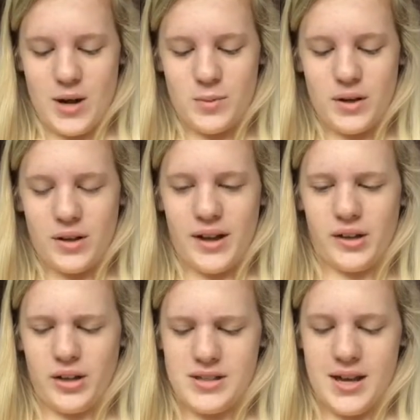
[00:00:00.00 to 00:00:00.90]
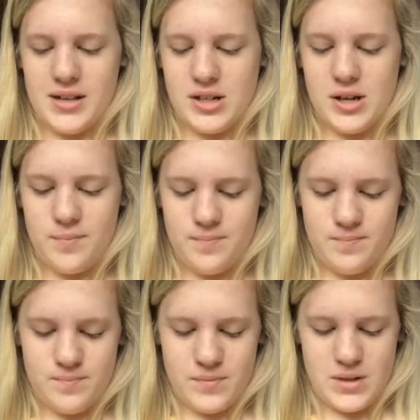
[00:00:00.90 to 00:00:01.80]
I hope they're like a good size, you know?
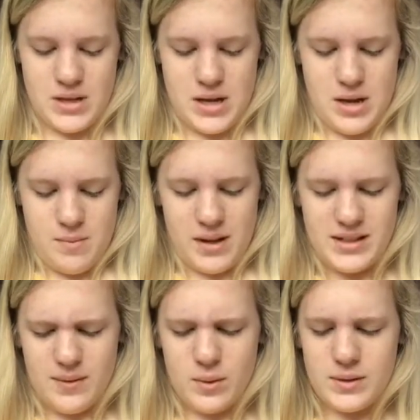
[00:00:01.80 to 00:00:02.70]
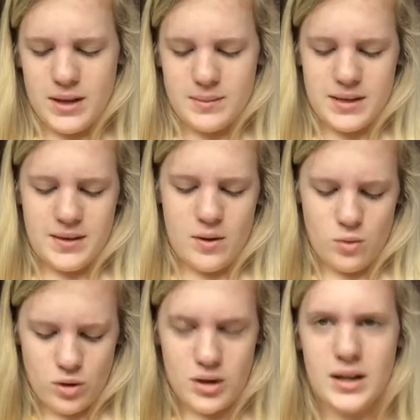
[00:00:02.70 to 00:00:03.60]
Because everyone kept saying they
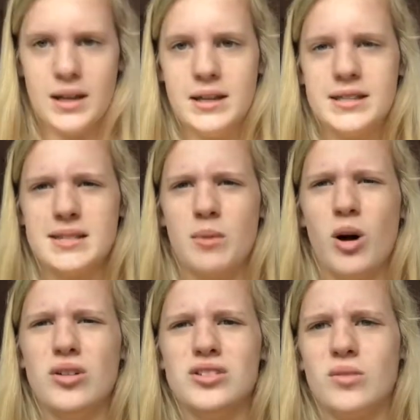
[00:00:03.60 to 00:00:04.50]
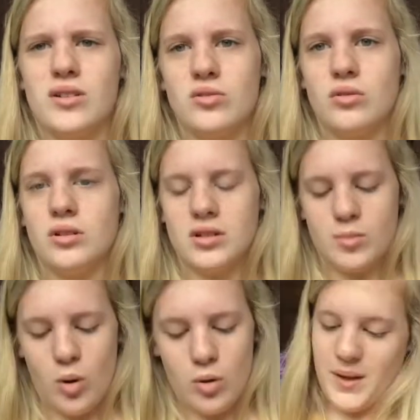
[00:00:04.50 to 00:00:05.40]
ordered it in small, so I just ordered in
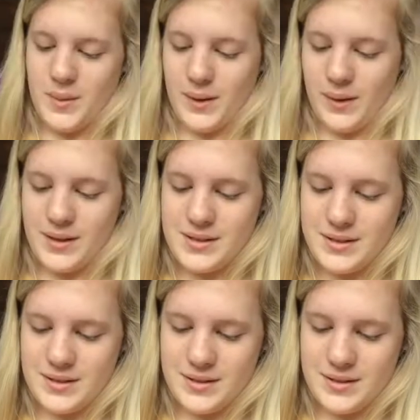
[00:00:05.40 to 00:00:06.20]
small. Here we go, guys.